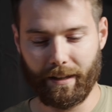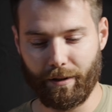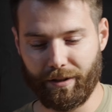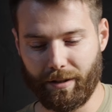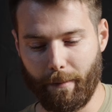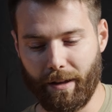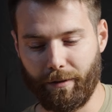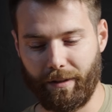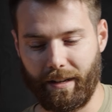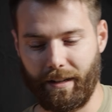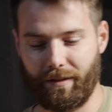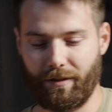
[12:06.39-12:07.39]
there are some other
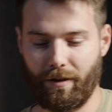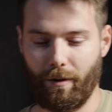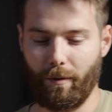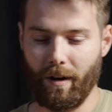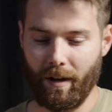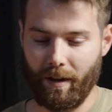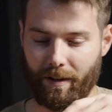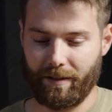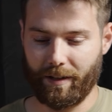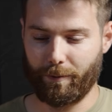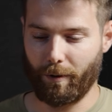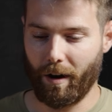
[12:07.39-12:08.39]
things. So
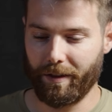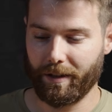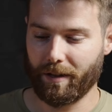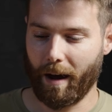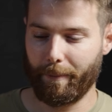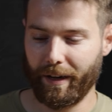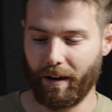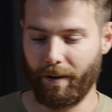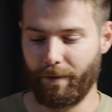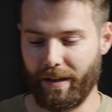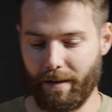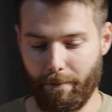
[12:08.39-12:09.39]
since we're on the topic
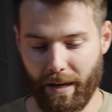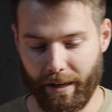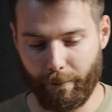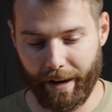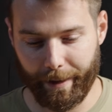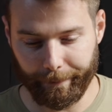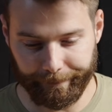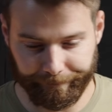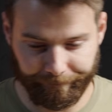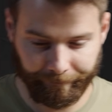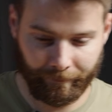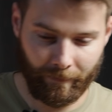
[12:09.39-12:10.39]
of the mini rail,
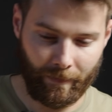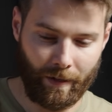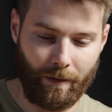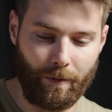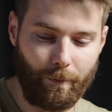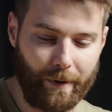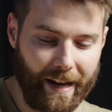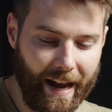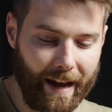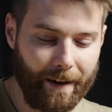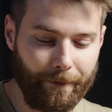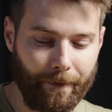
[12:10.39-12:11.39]
we
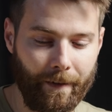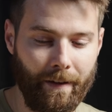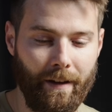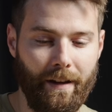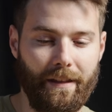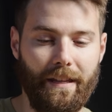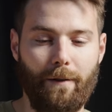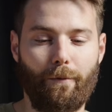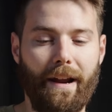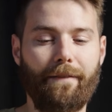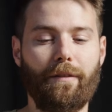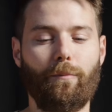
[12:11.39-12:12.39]
have the
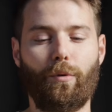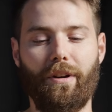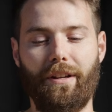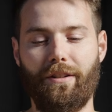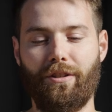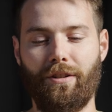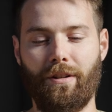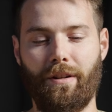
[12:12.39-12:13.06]
Ravyn Bridge.